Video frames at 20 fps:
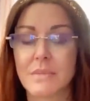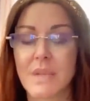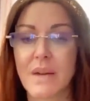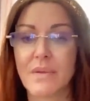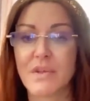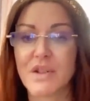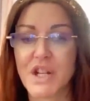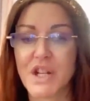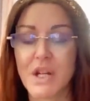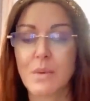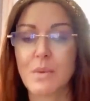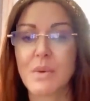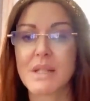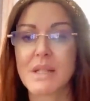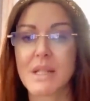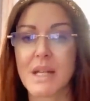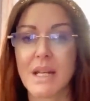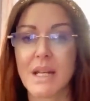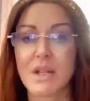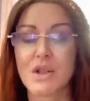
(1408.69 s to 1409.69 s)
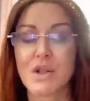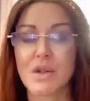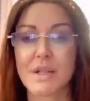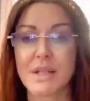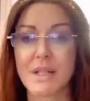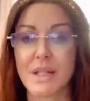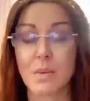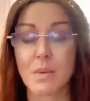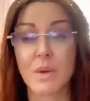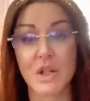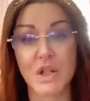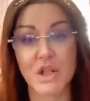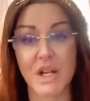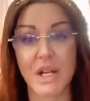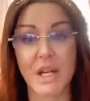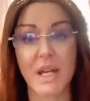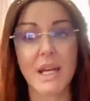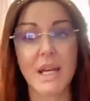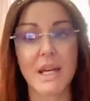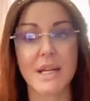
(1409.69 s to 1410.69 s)
If she was interested, which
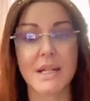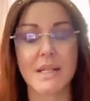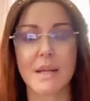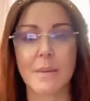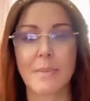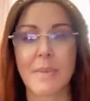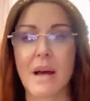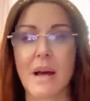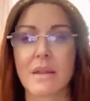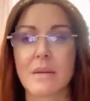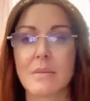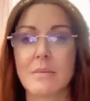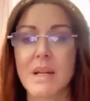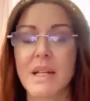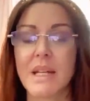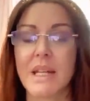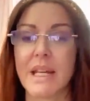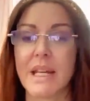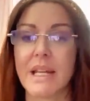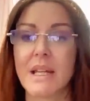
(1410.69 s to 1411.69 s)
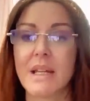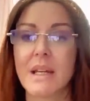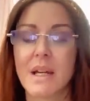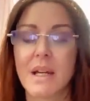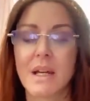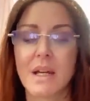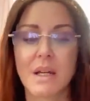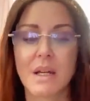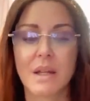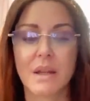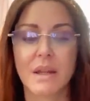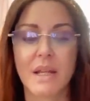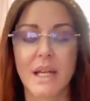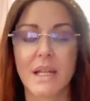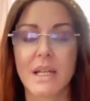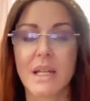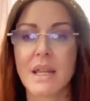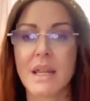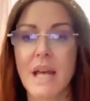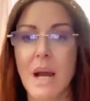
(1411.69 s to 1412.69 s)
she is, about the money,
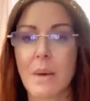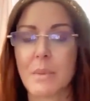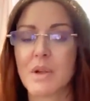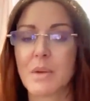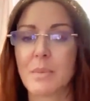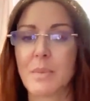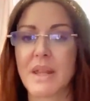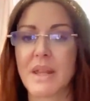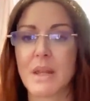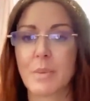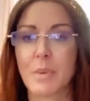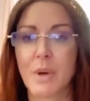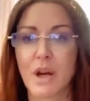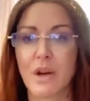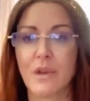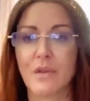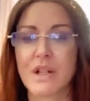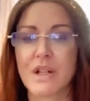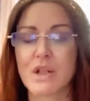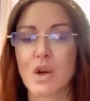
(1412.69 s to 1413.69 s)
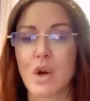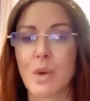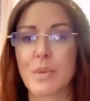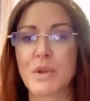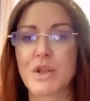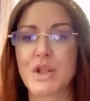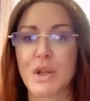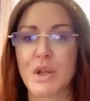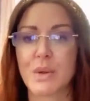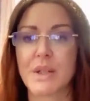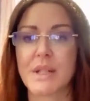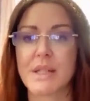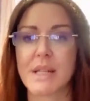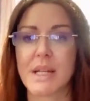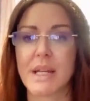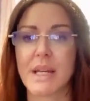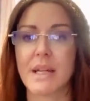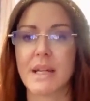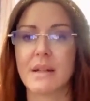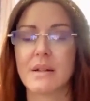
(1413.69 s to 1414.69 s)
then that would have been the perfect
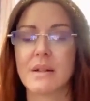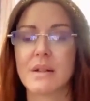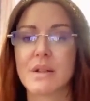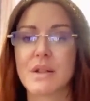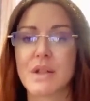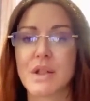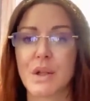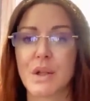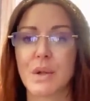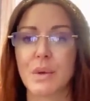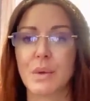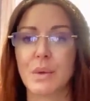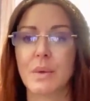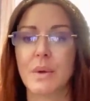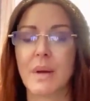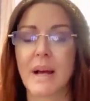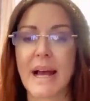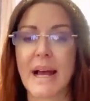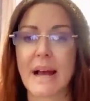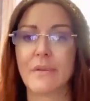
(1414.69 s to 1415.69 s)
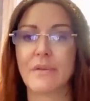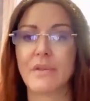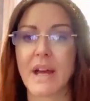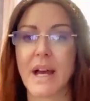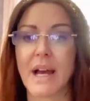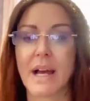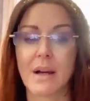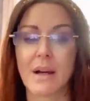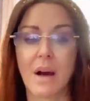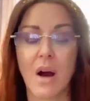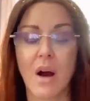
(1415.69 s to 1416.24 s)
opportunity to have that.